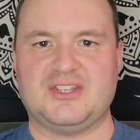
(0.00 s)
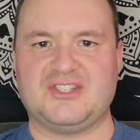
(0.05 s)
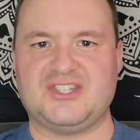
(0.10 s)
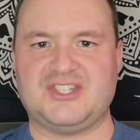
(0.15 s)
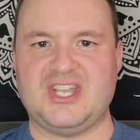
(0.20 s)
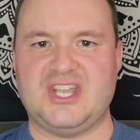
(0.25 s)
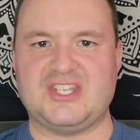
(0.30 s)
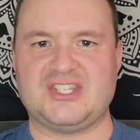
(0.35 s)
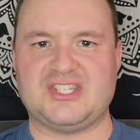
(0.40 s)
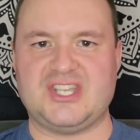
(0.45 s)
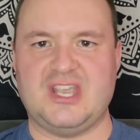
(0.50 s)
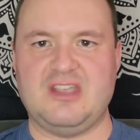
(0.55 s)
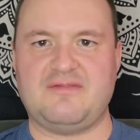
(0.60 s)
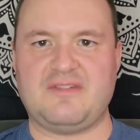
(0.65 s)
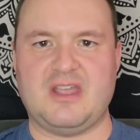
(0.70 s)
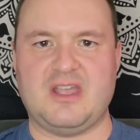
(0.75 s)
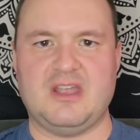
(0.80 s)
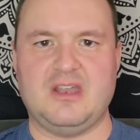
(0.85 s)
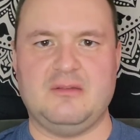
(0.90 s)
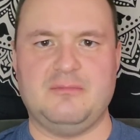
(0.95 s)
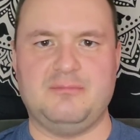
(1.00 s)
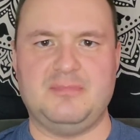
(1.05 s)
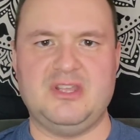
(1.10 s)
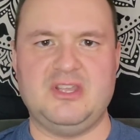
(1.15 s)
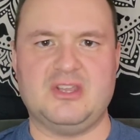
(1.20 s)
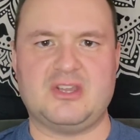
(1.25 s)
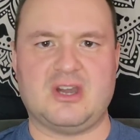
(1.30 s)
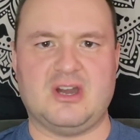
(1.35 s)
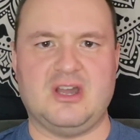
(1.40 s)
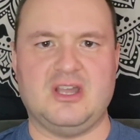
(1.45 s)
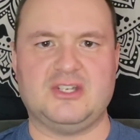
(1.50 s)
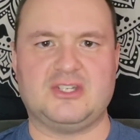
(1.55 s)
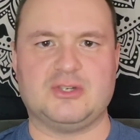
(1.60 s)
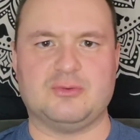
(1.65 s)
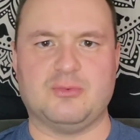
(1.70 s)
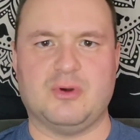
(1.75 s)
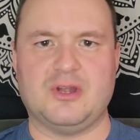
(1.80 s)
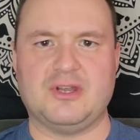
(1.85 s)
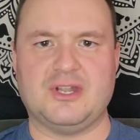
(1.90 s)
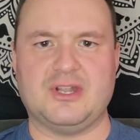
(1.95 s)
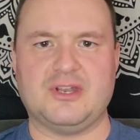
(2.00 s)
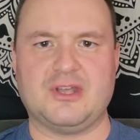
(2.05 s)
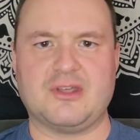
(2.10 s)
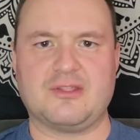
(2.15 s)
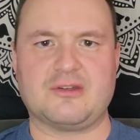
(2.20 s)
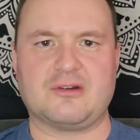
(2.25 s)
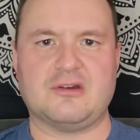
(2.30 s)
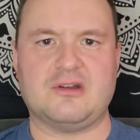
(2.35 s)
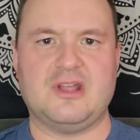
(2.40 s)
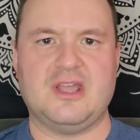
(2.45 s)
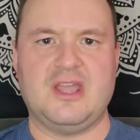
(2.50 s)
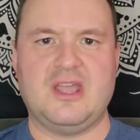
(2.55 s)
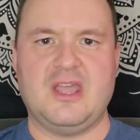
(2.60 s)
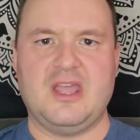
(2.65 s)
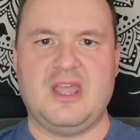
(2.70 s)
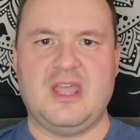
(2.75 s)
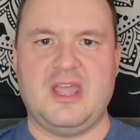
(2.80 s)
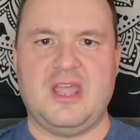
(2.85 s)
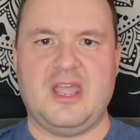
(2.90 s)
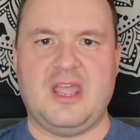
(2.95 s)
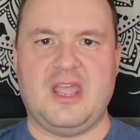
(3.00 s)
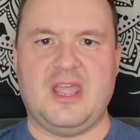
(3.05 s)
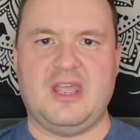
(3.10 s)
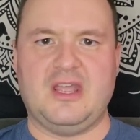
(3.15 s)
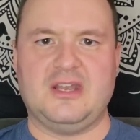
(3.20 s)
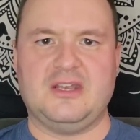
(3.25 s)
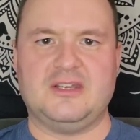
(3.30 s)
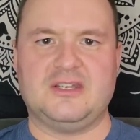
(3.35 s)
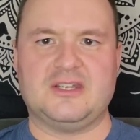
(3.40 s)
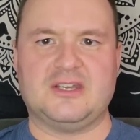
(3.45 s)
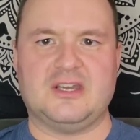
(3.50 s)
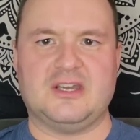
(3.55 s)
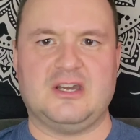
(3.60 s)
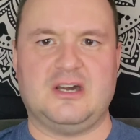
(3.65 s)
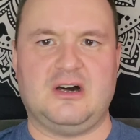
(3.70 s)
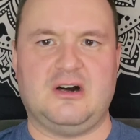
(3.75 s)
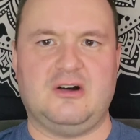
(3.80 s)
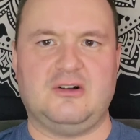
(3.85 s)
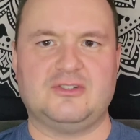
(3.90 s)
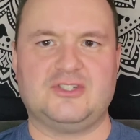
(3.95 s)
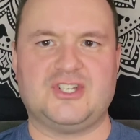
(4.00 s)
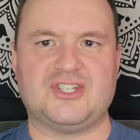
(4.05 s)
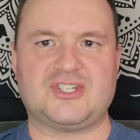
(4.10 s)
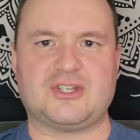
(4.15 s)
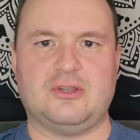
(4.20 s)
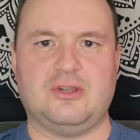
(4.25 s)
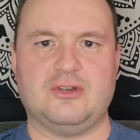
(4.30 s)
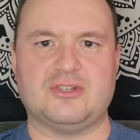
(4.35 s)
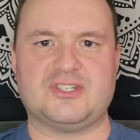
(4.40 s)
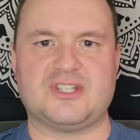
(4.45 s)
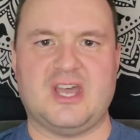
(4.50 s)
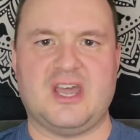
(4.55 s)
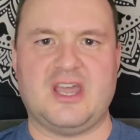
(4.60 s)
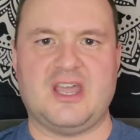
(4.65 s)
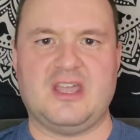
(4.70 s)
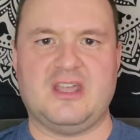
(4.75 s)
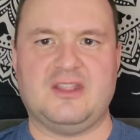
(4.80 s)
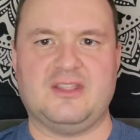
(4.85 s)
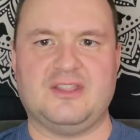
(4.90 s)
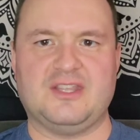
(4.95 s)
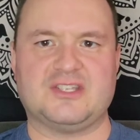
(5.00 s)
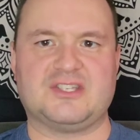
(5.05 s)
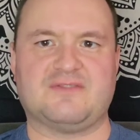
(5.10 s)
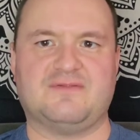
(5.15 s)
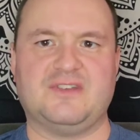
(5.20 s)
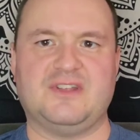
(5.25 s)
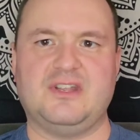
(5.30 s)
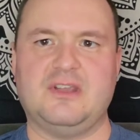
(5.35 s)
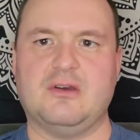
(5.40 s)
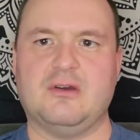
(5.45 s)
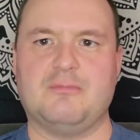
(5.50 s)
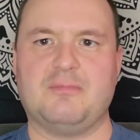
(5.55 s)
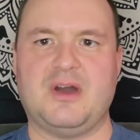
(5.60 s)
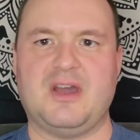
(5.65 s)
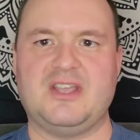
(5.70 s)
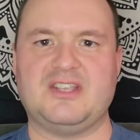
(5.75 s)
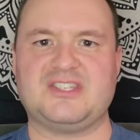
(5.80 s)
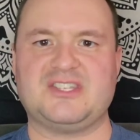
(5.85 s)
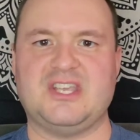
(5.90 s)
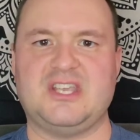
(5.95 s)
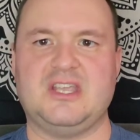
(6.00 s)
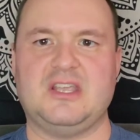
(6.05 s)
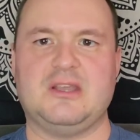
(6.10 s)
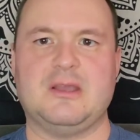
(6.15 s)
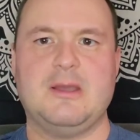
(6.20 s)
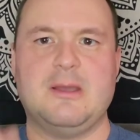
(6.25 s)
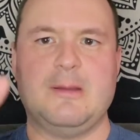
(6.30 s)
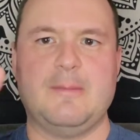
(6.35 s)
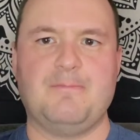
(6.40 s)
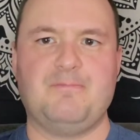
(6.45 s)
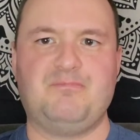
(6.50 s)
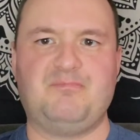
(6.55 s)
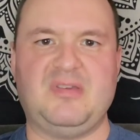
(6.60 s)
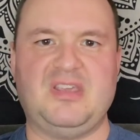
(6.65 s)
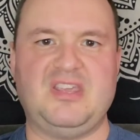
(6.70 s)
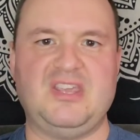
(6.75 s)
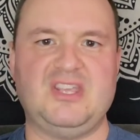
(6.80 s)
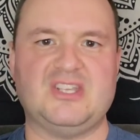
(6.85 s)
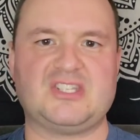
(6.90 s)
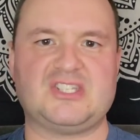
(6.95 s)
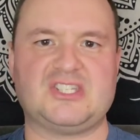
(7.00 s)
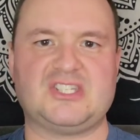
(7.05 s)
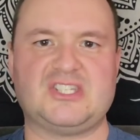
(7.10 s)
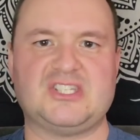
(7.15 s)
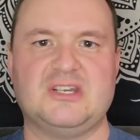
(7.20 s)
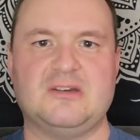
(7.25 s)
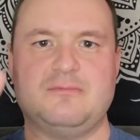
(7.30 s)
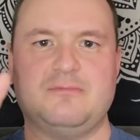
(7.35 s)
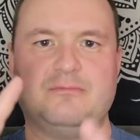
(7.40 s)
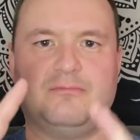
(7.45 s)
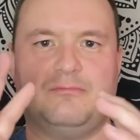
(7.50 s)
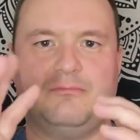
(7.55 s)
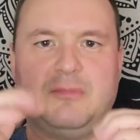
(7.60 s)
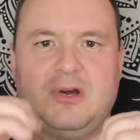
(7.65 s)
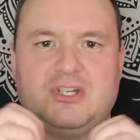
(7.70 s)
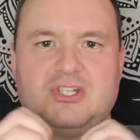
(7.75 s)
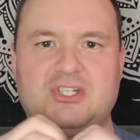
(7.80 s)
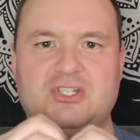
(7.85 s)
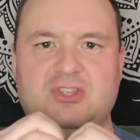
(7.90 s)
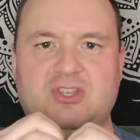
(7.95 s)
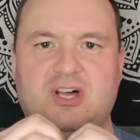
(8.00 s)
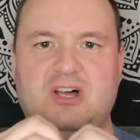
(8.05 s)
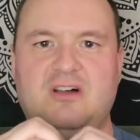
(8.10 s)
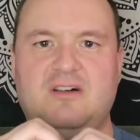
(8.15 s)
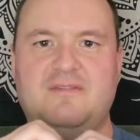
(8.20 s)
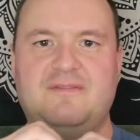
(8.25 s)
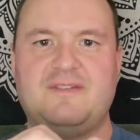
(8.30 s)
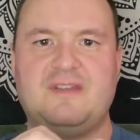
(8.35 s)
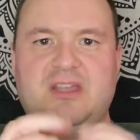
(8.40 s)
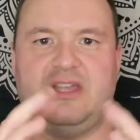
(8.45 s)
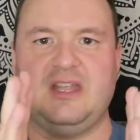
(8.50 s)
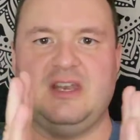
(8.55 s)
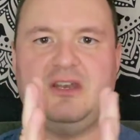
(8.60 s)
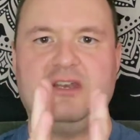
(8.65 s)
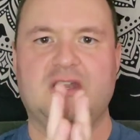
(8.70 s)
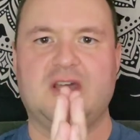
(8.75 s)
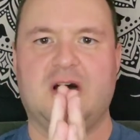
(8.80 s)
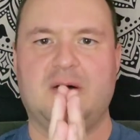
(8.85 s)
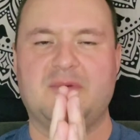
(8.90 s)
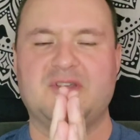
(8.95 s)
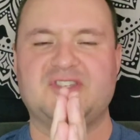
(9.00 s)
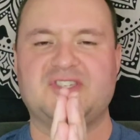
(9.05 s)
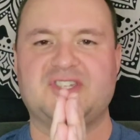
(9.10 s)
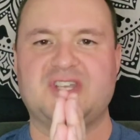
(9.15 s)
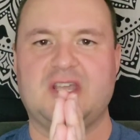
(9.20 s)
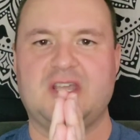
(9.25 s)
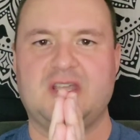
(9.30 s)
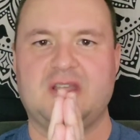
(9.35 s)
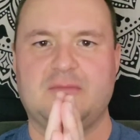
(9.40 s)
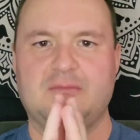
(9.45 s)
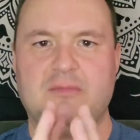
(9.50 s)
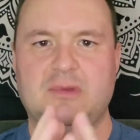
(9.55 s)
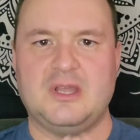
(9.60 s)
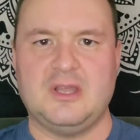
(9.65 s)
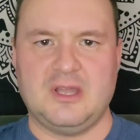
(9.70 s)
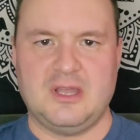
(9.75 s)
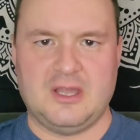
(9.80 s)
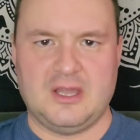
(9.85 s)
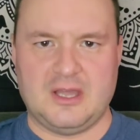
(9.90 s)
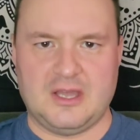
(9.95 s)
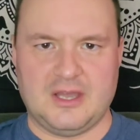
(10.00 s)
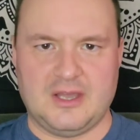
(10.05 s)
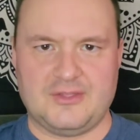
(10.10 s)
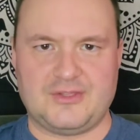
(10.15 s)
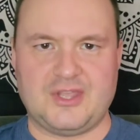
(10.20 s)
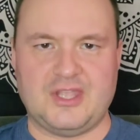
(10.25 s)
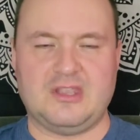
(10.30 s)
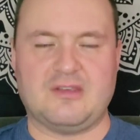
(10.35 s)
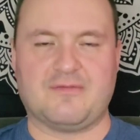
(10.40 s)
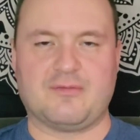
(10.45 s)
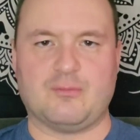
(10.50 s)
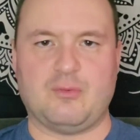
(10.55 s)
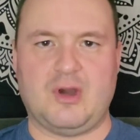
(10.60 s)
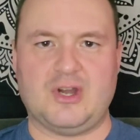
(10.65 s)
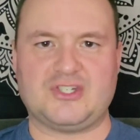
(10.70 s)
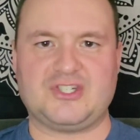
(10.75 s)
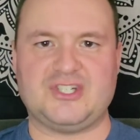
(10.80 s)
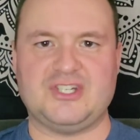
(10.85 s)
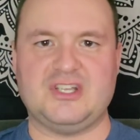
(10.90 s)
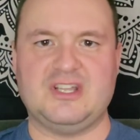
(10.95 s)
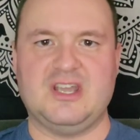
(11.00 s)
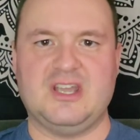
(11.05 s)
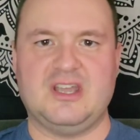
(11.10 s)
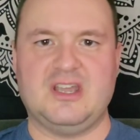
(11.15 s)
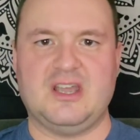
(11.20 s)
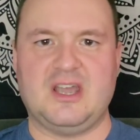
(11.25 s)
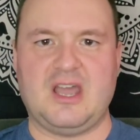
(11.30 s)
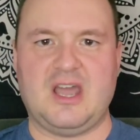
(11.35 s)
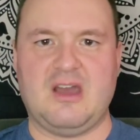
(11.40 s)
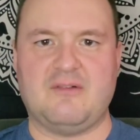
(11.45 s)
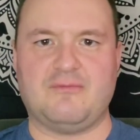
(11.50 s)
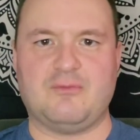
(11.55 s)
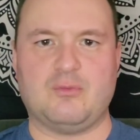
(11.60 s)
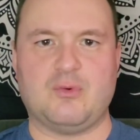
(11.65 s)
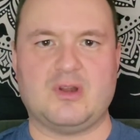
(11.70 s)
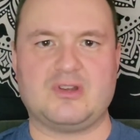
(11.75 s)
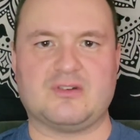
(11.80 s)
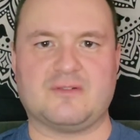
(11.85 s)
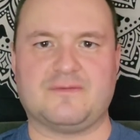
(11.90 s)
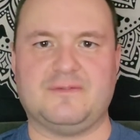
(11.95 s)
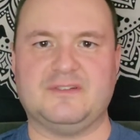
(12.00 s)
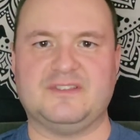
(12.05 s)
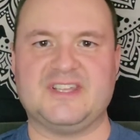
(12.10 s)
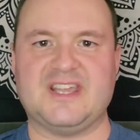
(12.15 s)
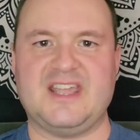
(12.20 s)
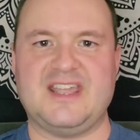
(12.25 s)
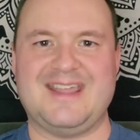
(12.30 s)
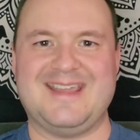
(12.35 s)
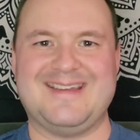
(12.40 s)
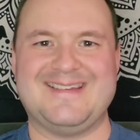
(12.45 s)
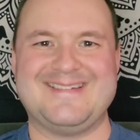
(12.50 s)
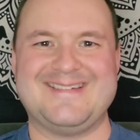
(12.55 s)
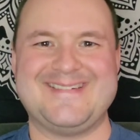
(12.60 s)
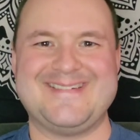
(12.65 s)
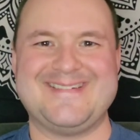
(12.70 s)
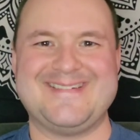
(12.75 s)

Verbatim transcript: stay safe and be kind to one another. And I'll just close that, this video by saying peace much love and namaste. Uh, thank you for watching. Have a wonderful day.